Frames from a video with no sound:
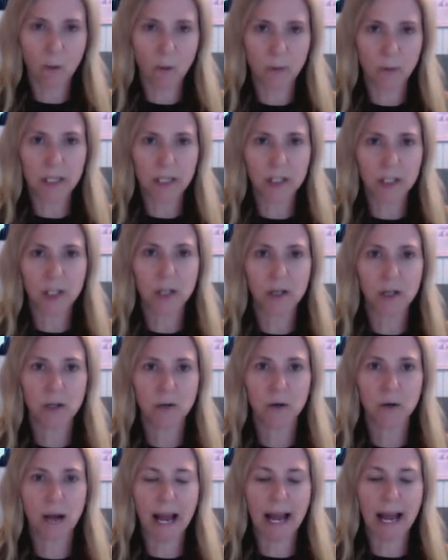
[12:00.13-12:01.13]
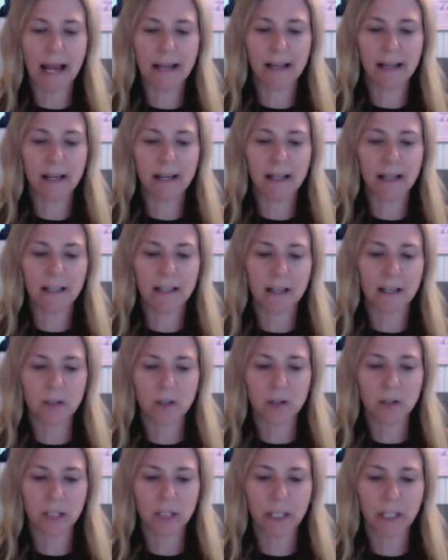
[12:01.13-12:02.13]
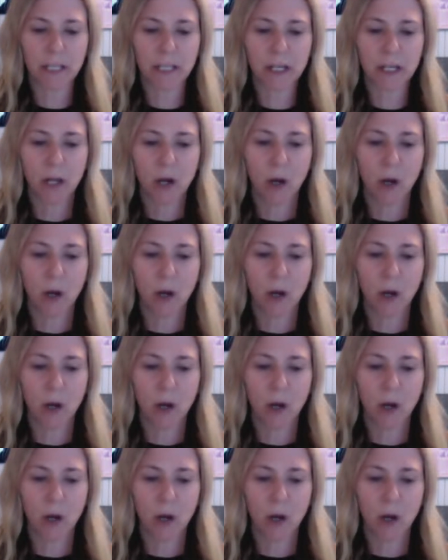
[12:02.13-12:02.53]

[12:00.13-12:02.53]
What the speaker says: we do. And essentially,